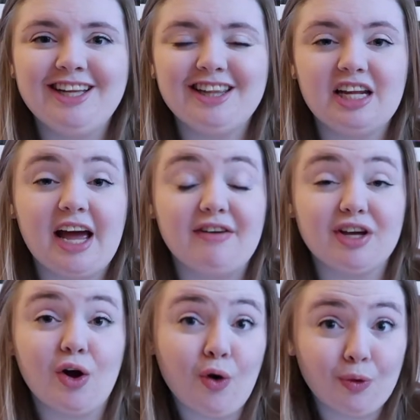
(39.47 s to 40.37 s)
than
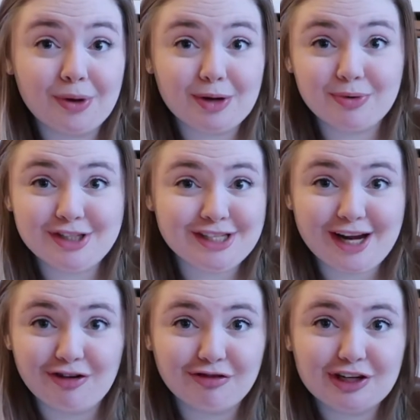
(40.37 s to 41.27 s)
having a whole big printed
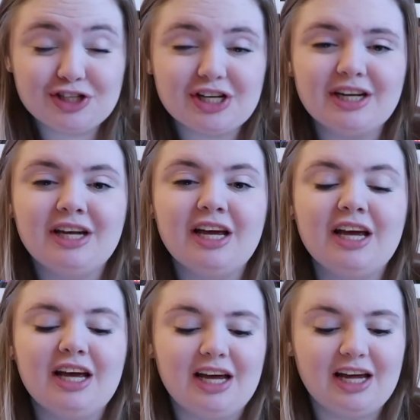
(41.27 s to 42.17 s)
out version,
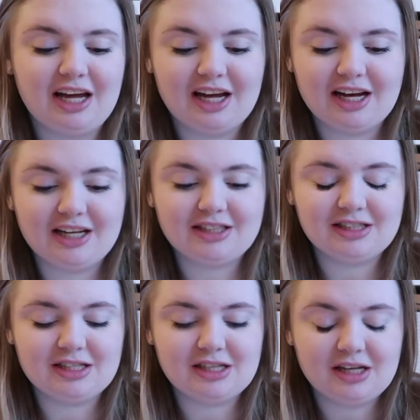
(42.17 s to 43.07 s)

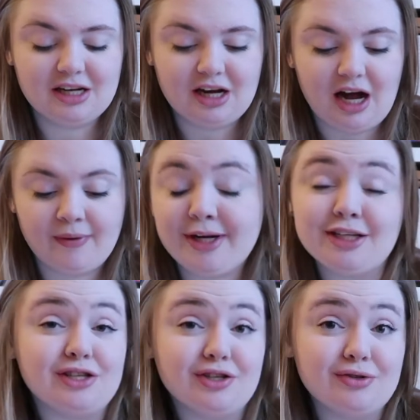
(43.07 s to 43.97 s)
and I
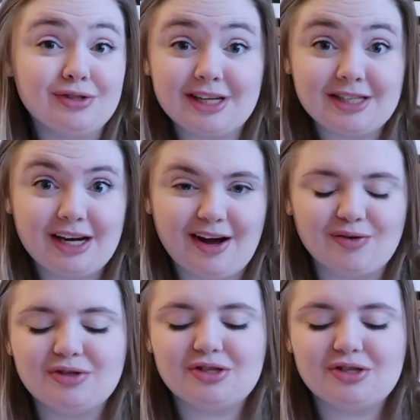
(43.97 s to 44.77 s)
wanted to test it out.